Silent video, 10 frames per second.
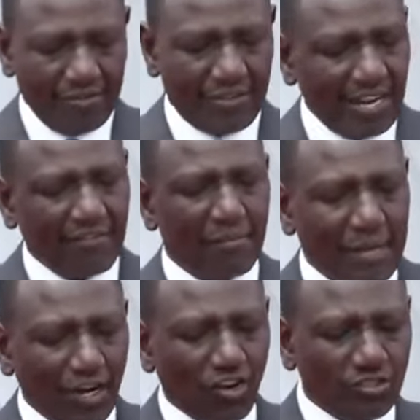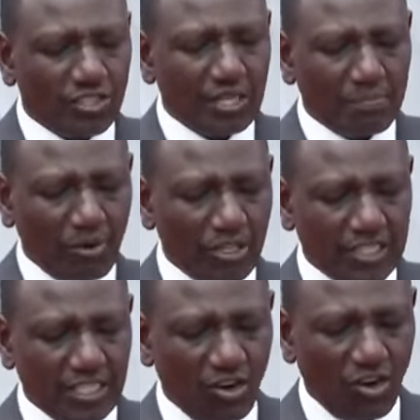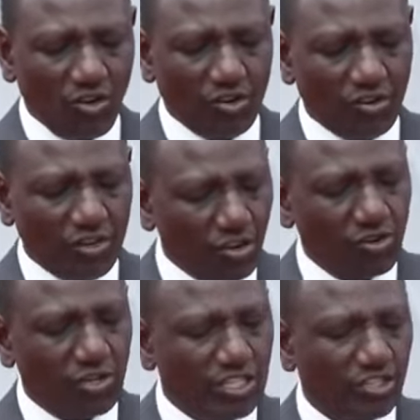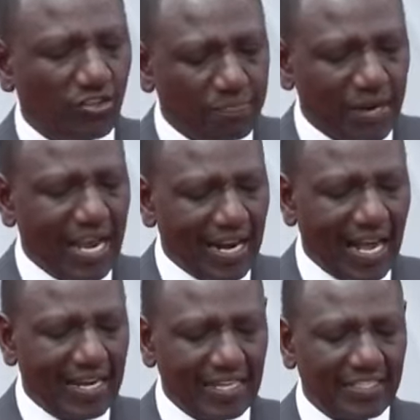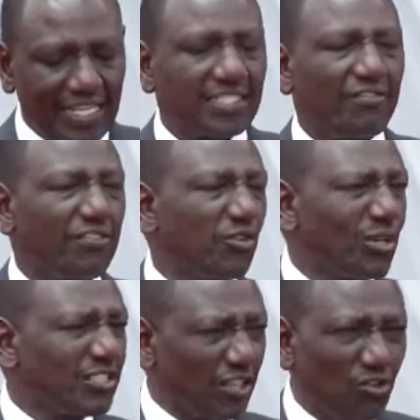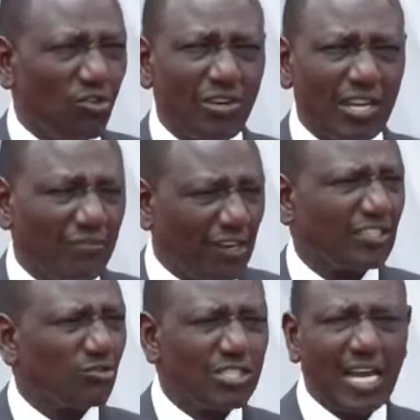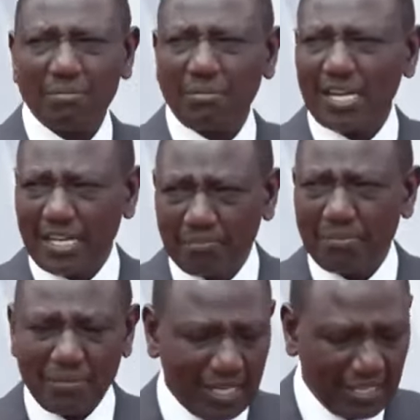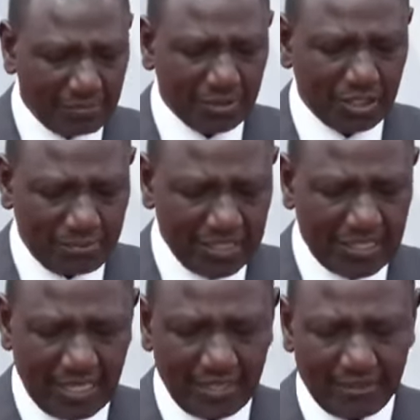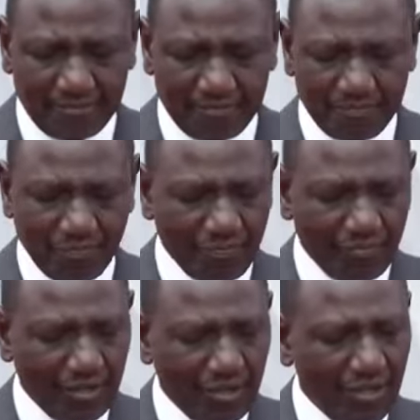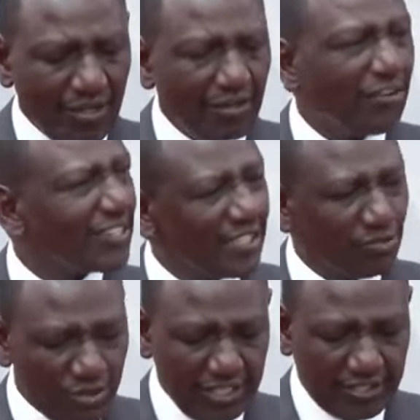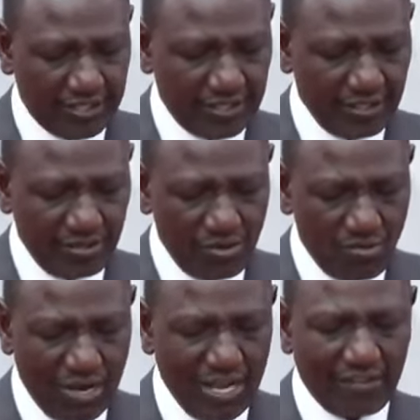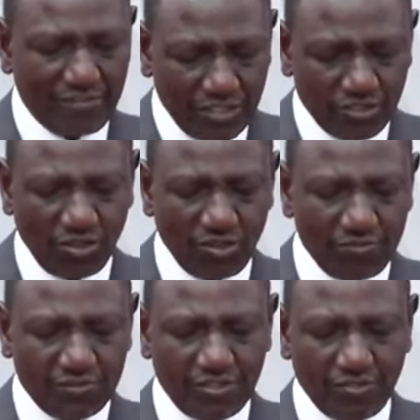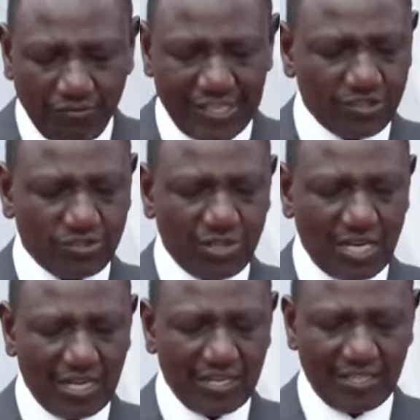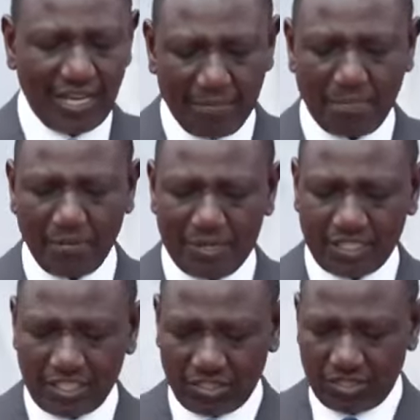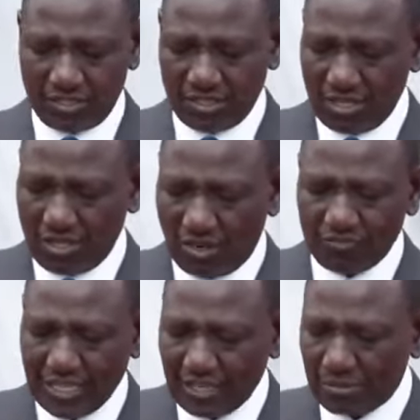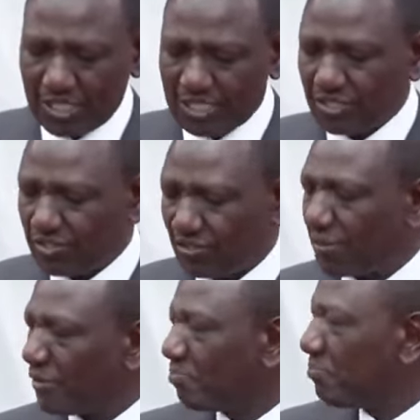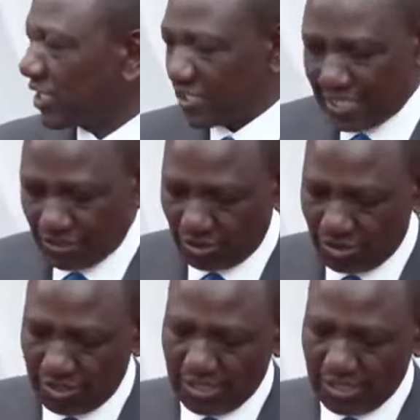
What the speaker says: the government launched the policy on recognition of prior learning just a few weeks ago. In fact, it was done by my deputy president. Further to this, we have resolved to fast track the implementation of the recommendations of the Presidential